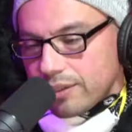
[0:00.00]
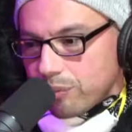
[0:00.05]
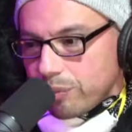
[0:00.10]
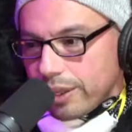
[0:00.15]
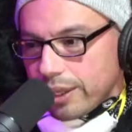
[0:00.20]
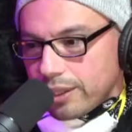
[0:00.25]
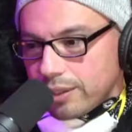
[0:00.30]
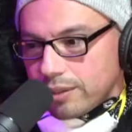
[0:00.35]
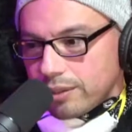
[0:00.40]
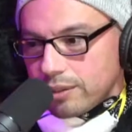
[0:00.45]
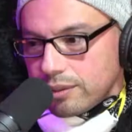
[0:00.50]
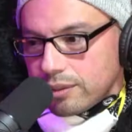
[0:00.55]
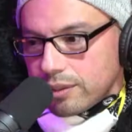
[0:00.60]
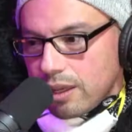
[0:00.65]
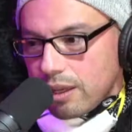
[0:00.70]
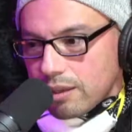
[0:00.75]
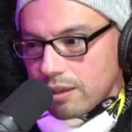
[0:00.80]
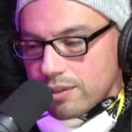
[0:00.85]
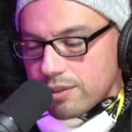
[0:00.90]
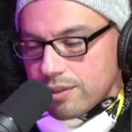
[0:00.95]
regular
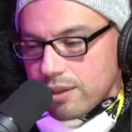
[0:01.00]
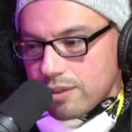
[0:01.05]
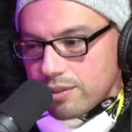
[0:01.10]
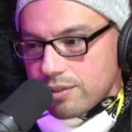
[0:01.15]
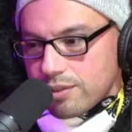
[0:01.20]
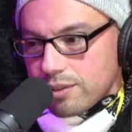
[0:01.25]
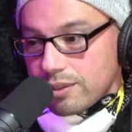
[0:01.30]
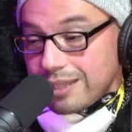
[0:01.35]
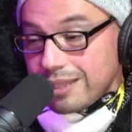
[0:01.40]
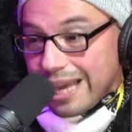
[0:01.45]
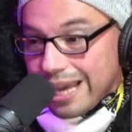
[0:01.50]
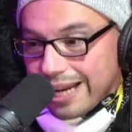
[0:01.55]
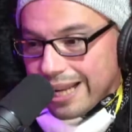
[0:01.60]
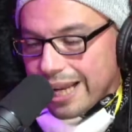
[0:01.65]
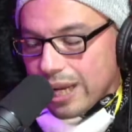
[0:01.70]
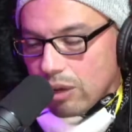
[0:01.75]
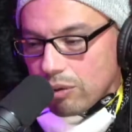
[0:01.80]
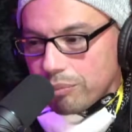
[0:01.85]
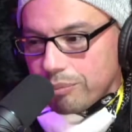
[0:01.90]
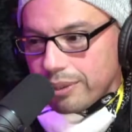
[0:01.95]
Alka-Seltzer, and that
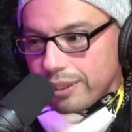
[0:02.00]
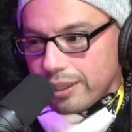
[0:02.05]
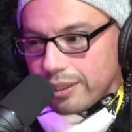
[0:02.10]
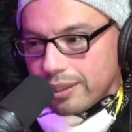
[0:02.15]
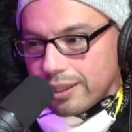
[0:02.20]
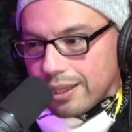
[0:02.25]
helped me.